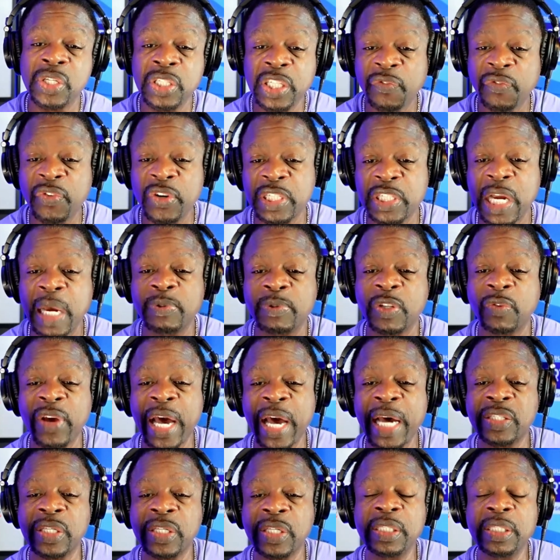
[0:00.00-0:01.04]
to different types of
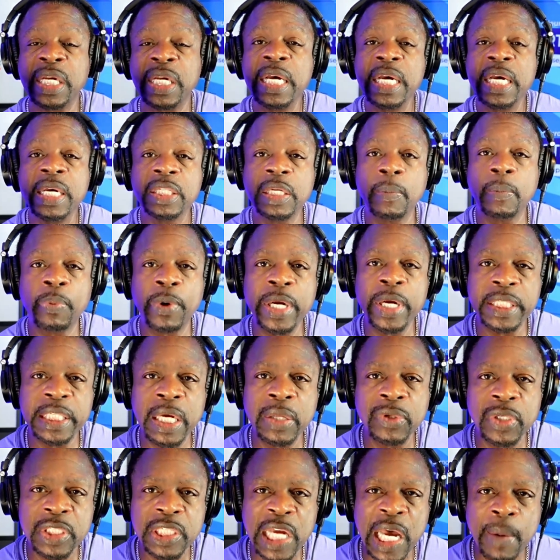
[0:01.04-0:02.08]
acids to break
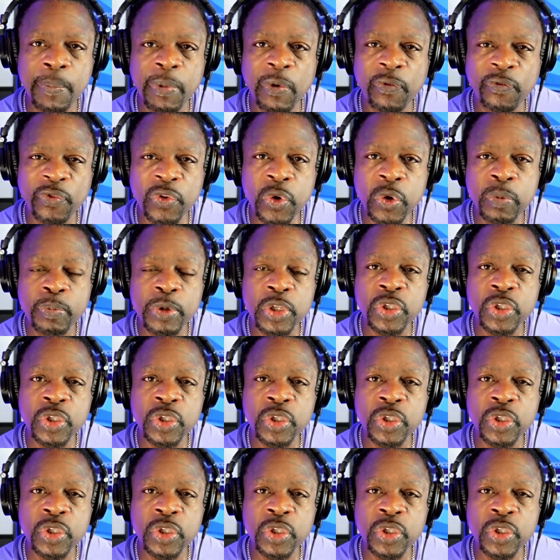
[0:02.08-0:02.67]
down the type of food.